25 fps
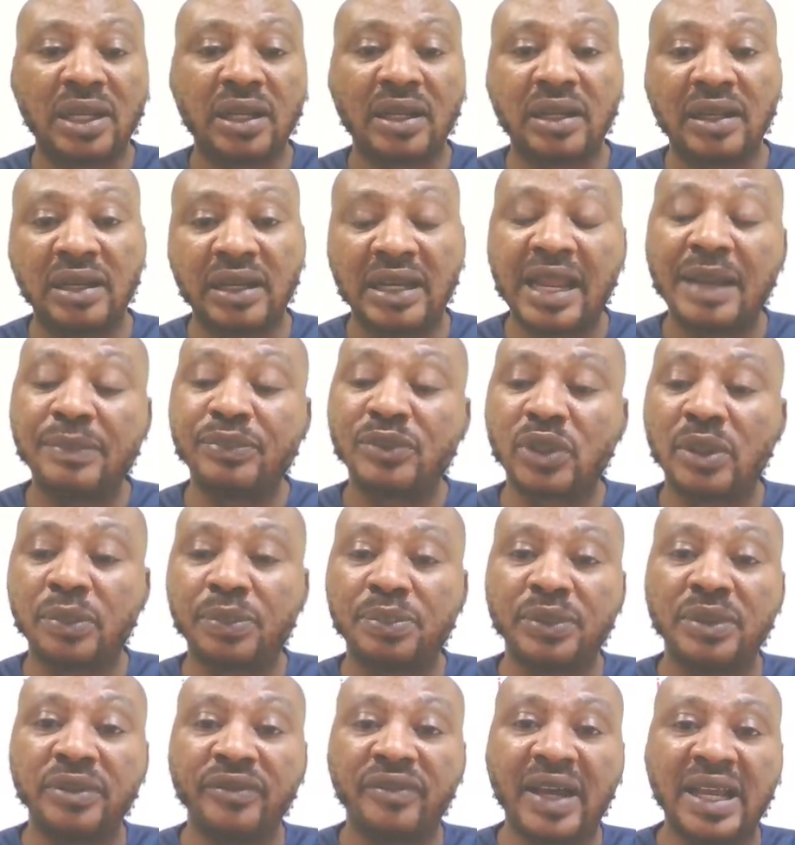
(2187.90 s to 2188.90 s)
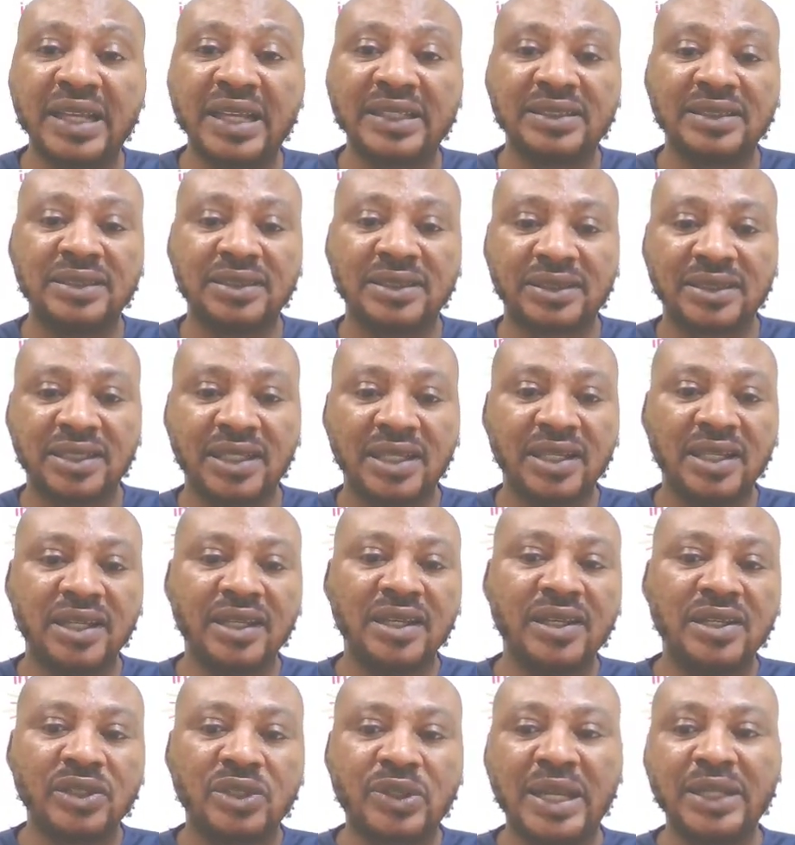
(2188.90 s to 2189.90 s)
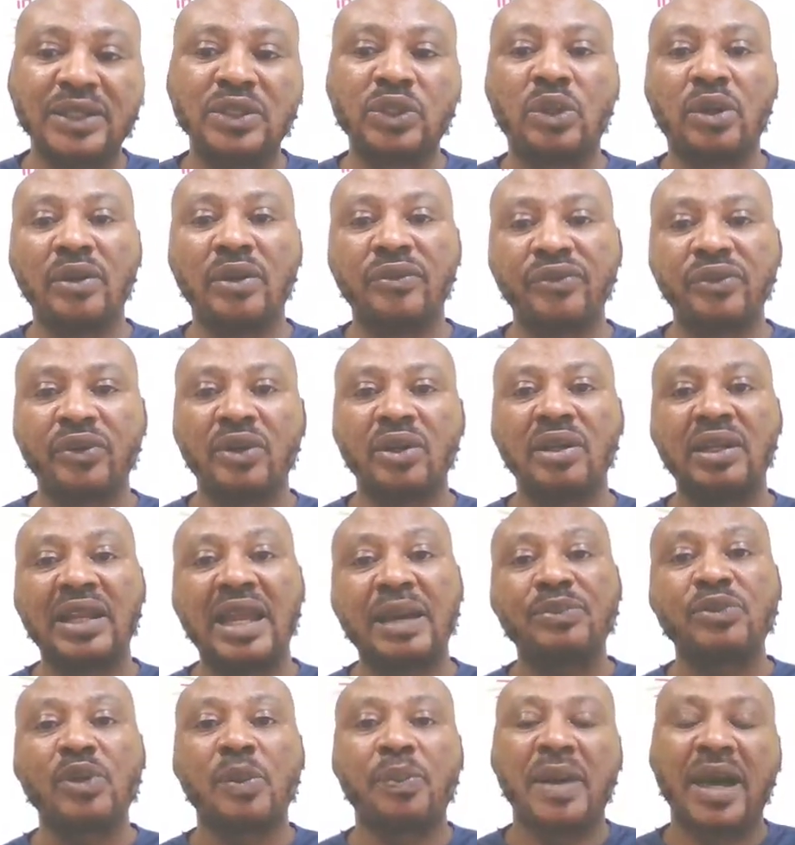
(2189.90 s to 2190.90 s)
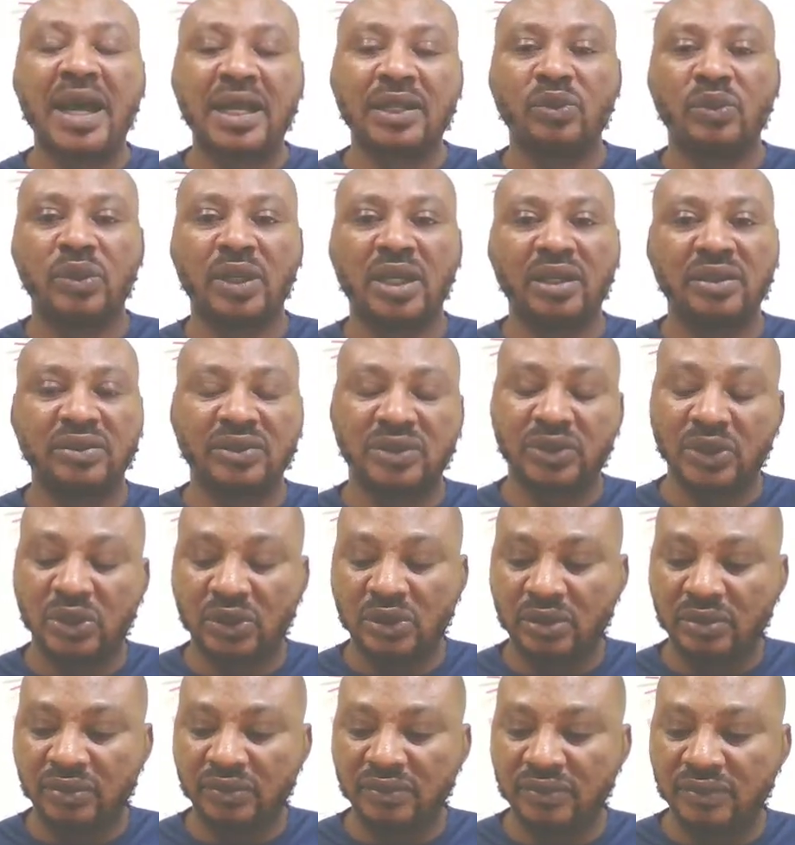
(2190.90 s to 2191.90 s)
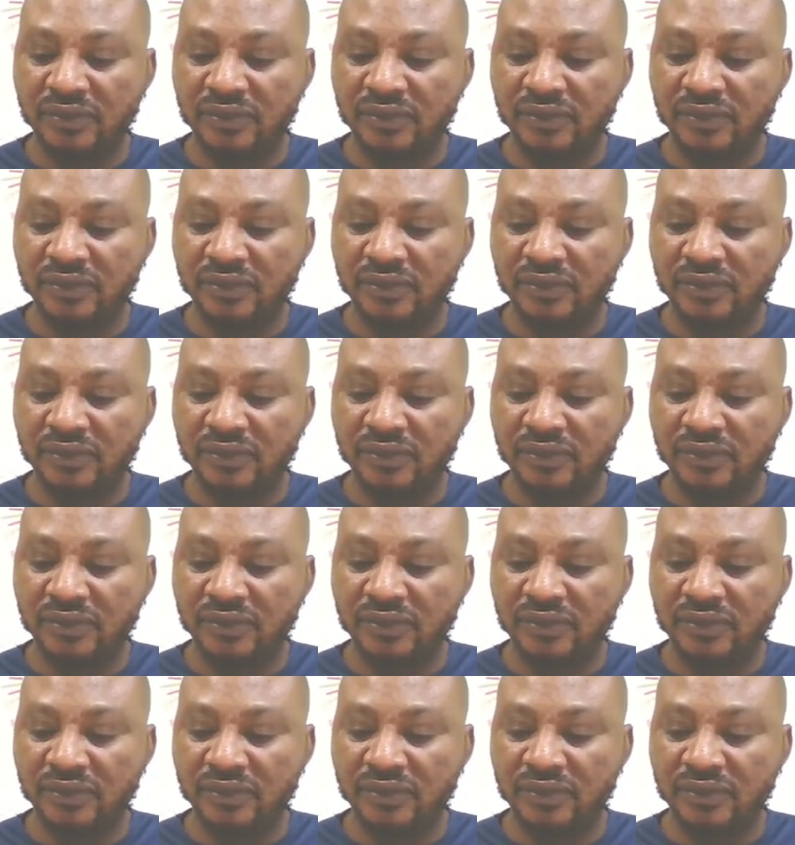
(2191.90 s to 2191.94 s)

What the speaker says: laptop devices. So how do you configure laptop hardware? So